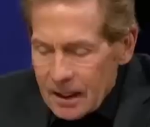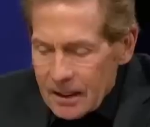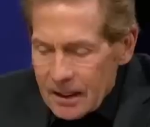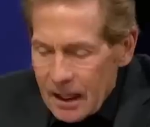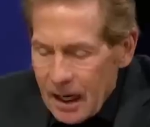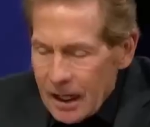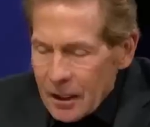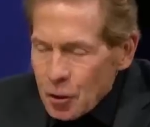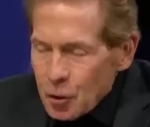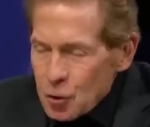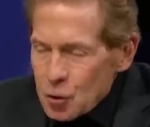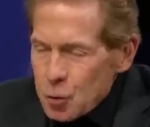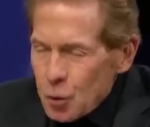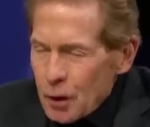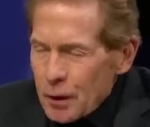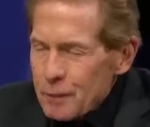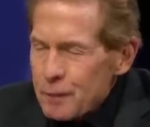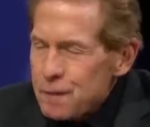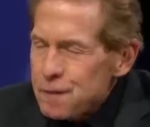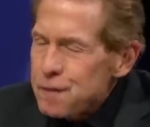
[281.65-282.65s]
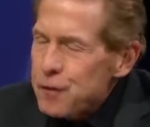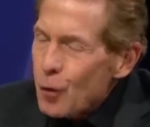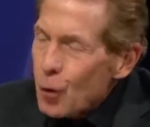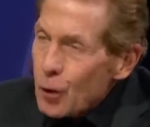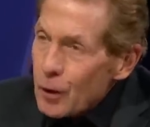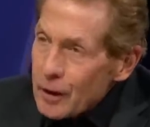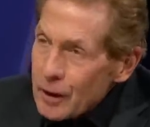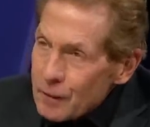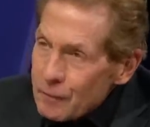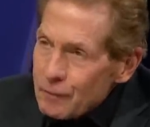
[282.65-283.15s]
a guy who's won
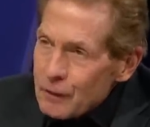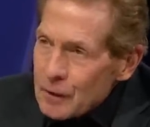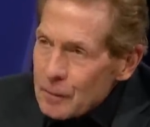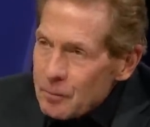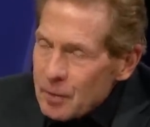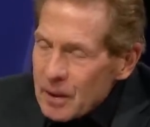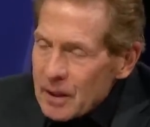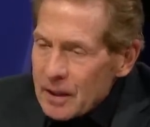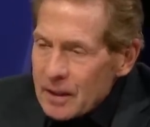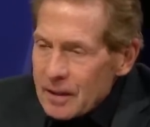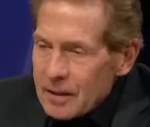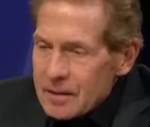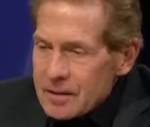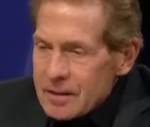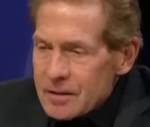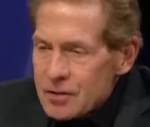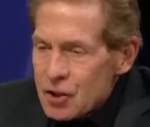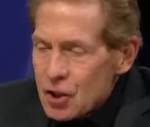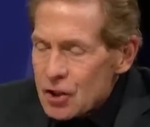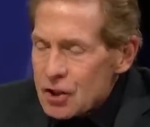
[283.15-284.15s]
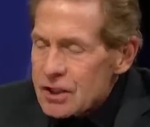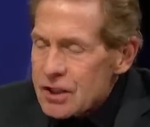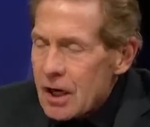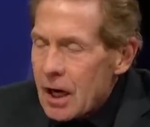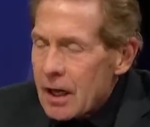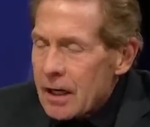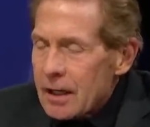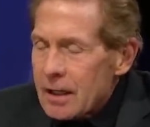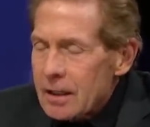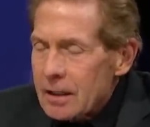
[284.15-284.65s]
4 MVPs just
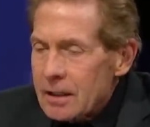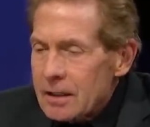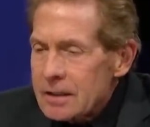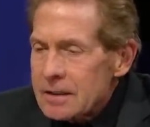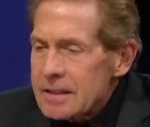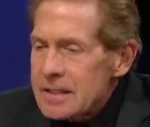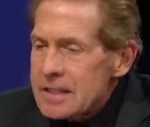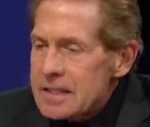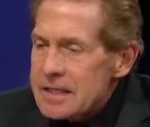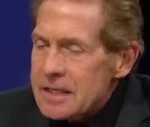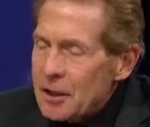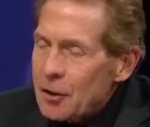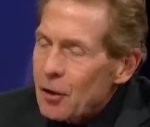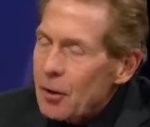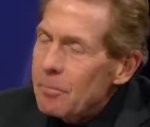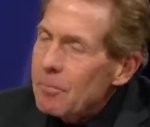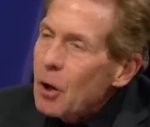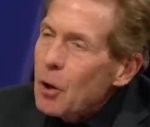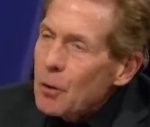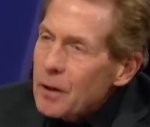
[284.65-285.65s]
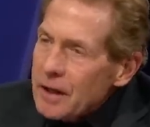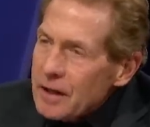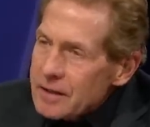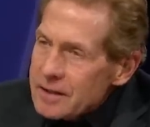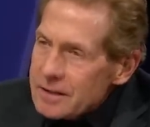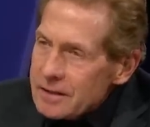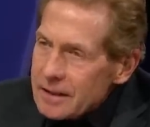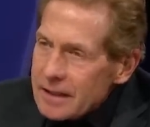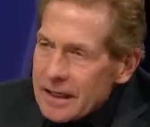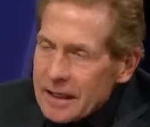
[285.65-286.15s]
got
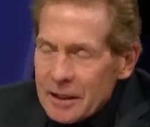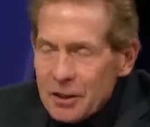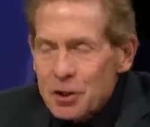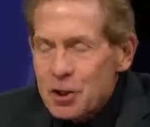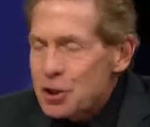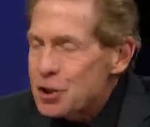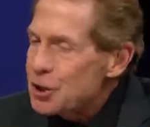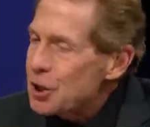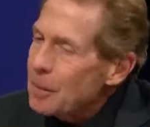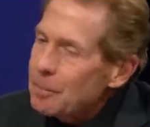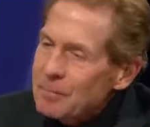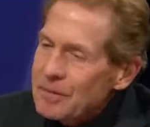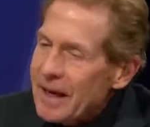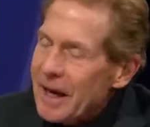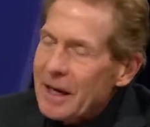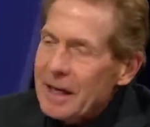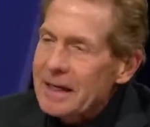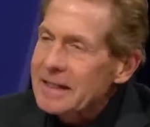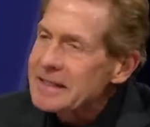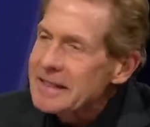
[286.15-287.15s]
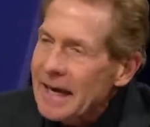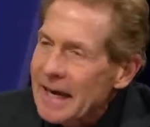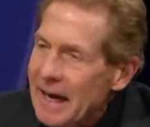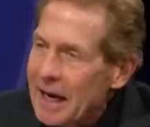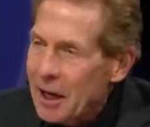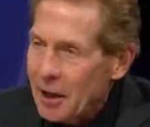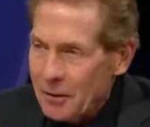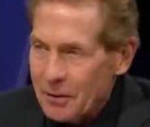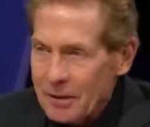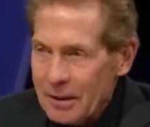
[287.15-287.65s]
unceremoniously shipped out of
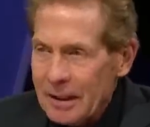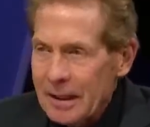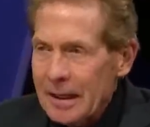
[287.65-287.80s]
town.